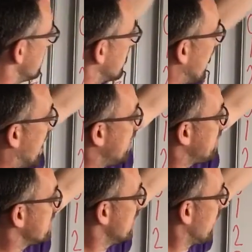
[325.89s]
on the
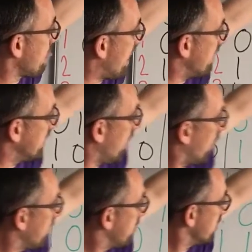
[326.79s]
left and the
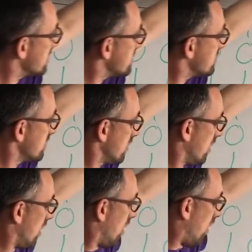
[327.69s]
outputs
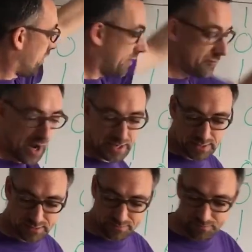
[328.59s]
on the right.